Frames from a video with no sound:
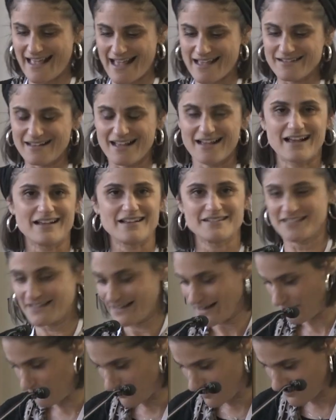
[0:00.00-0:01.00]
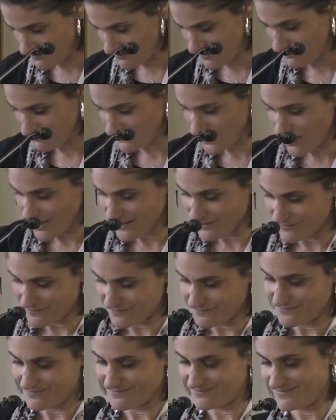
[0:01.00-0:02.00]
I don't know, I'm kind
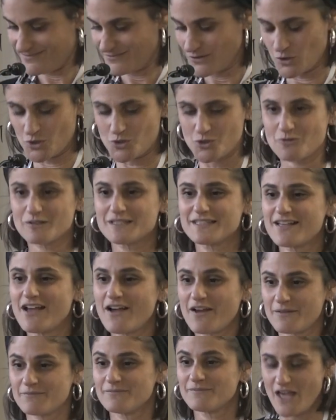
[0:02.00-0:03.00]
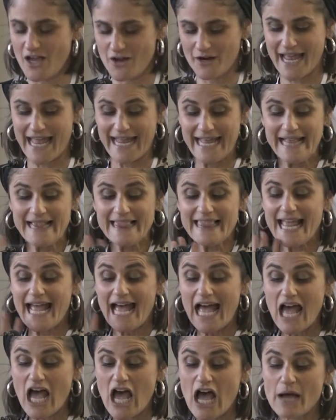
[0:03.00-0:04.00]
of not sure of time. Okay.
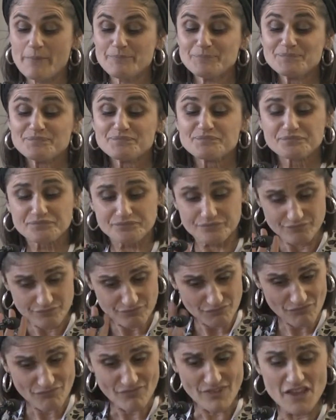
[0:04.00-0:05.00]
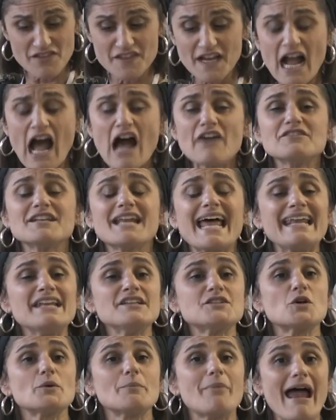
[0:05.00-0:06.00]
The
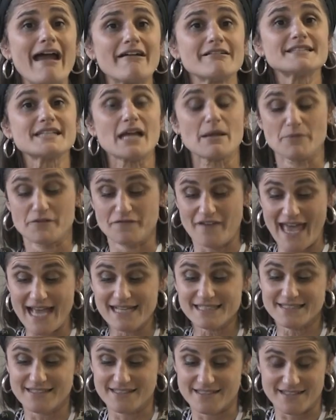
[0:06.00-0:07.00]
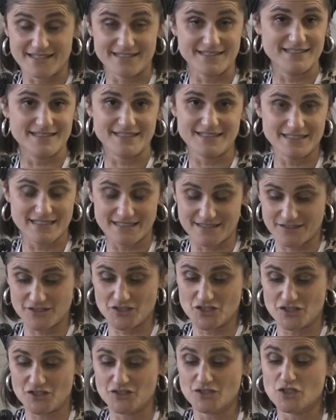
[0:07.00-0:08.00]
covenantal paradigm of Exodus, and this is
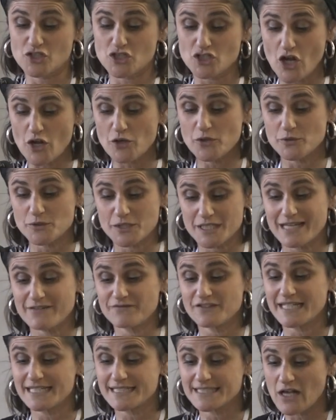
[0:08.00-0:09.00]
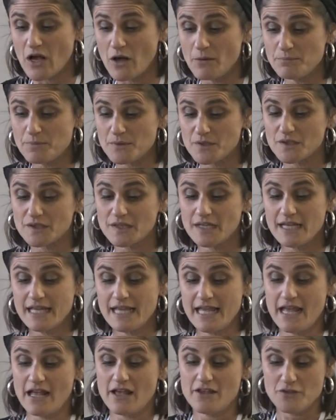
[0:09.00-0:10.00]
just to show you, to give an example,
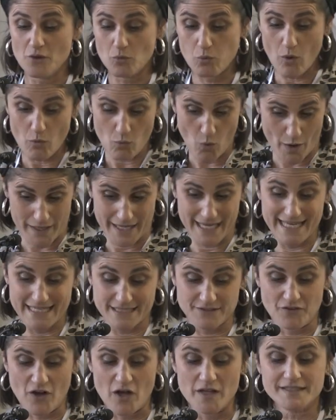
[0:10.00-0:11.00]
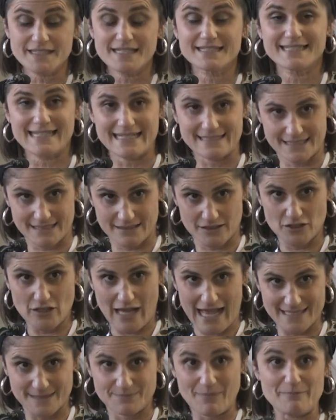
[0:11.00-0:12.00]
what he advances as
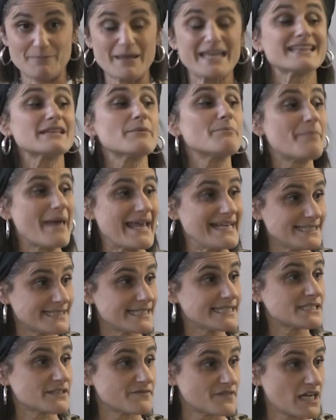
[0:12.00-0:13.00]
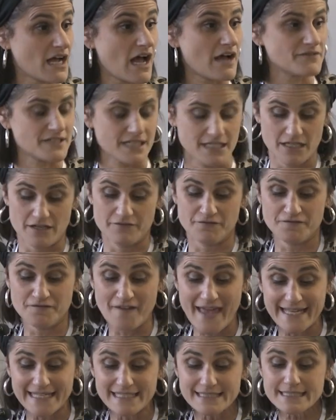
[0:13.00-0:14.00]
being the basis of the covenant of
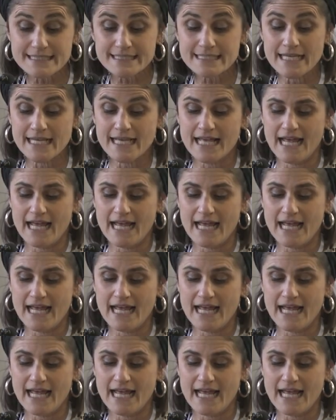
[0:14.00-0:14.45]
fate,